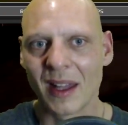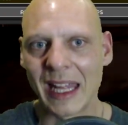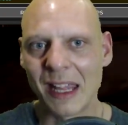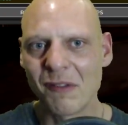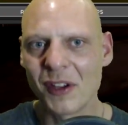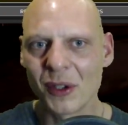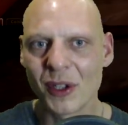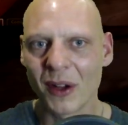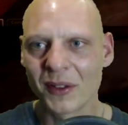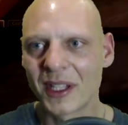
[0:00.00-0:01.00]
If you
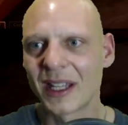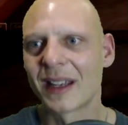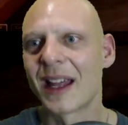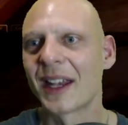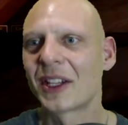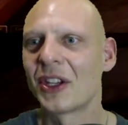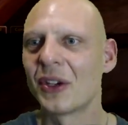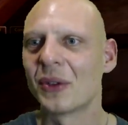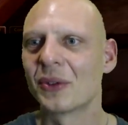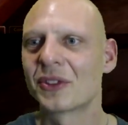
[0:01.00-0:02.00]
don't get a lot of
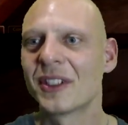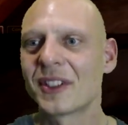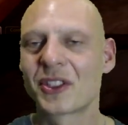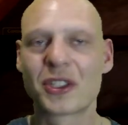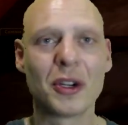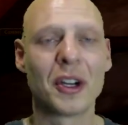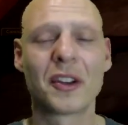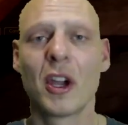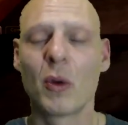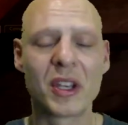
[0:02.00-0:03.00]
queues, this is good
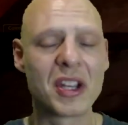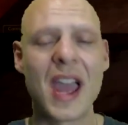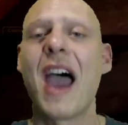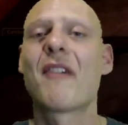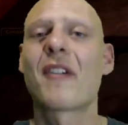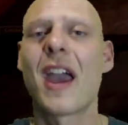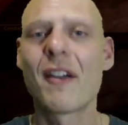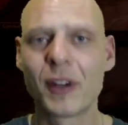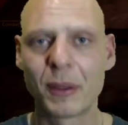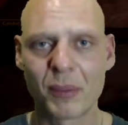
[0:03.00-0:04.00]
when you have
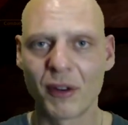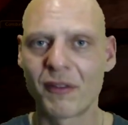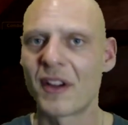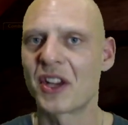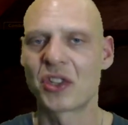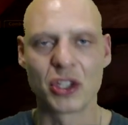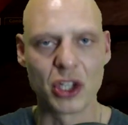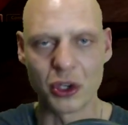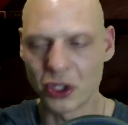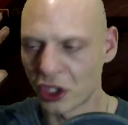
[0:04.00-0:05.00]
every profession,
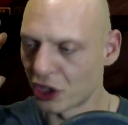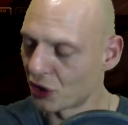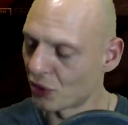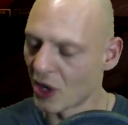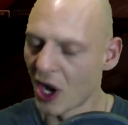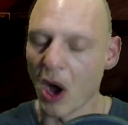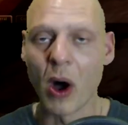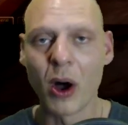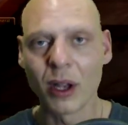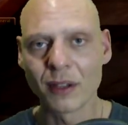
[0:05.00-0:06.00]
you queue
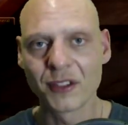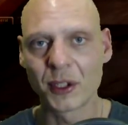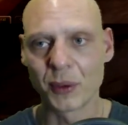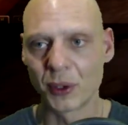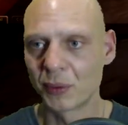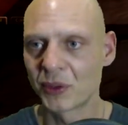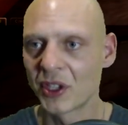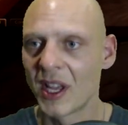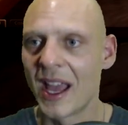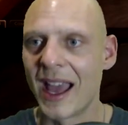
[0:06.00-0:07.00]
all of the groups
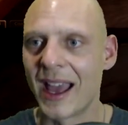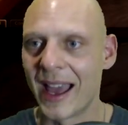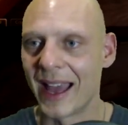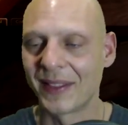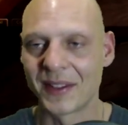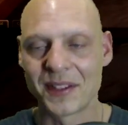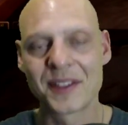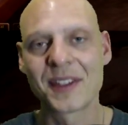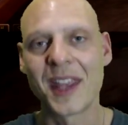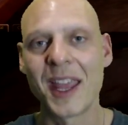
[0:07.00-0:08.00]
at the
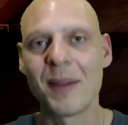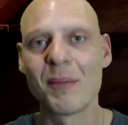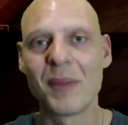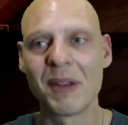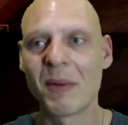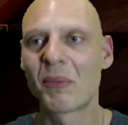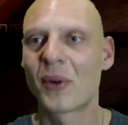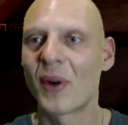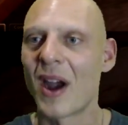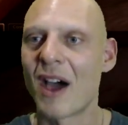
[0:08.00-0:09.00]
same minimum
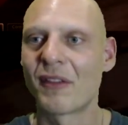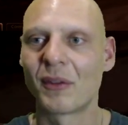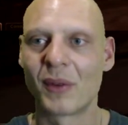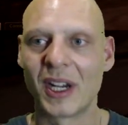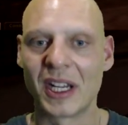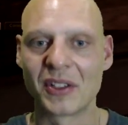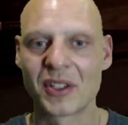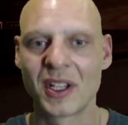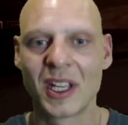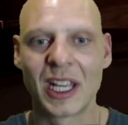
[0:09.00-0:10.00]
profit range.
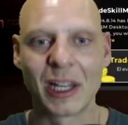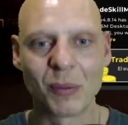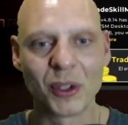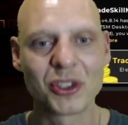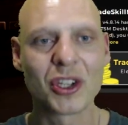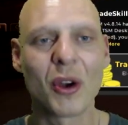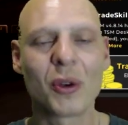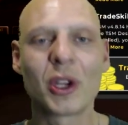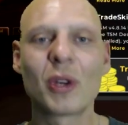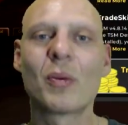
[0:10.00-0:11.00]
It will show
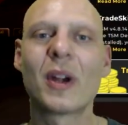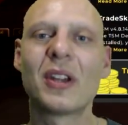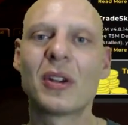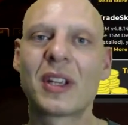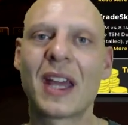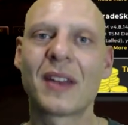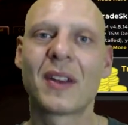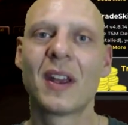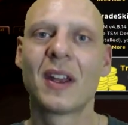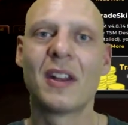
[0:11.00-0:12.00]
you where you get
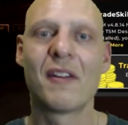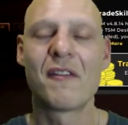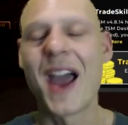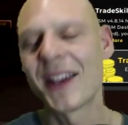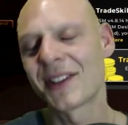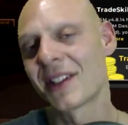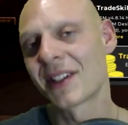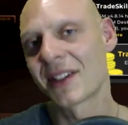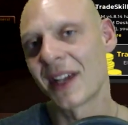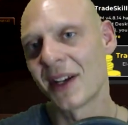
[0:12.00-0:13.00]
the
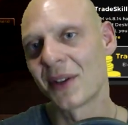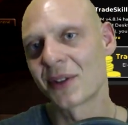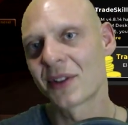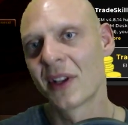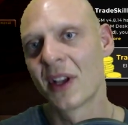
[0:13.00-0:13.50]
fastest sales